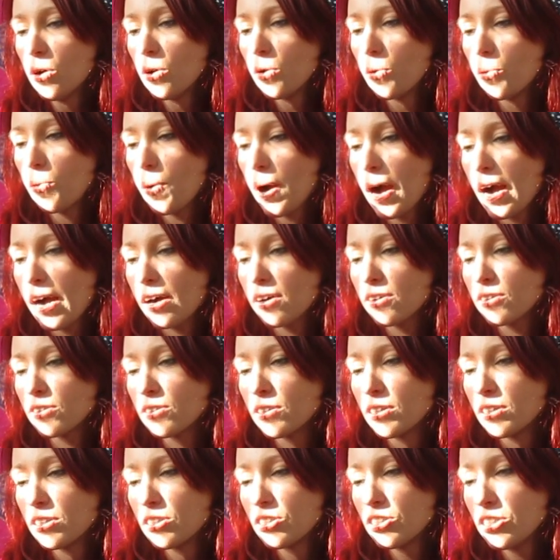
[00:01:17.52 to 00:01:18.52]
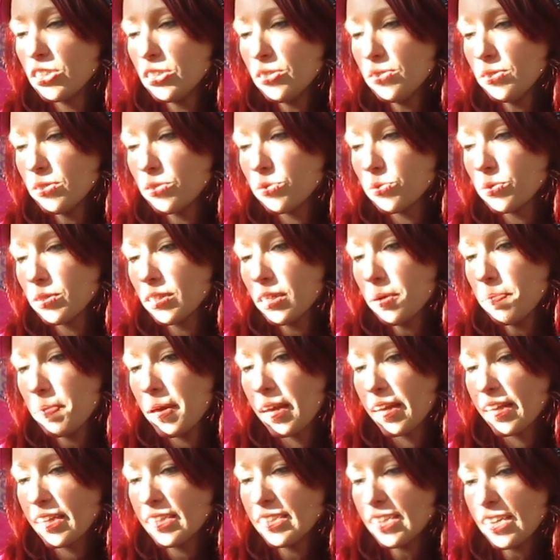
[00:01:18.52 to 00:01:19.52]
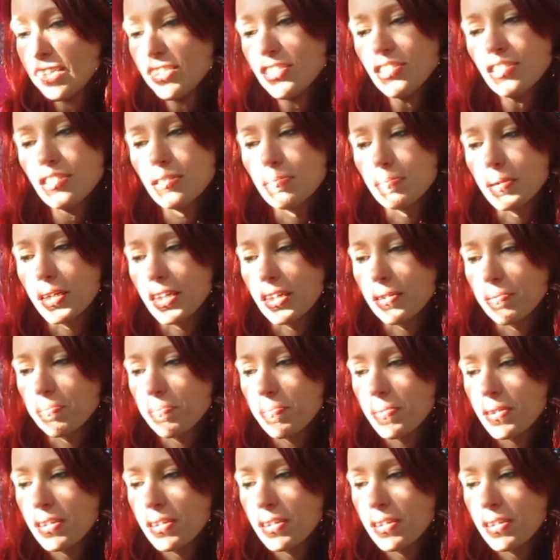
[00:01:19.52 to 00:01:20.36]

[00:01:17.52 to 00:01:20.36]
Wow, she was really paying attention to me.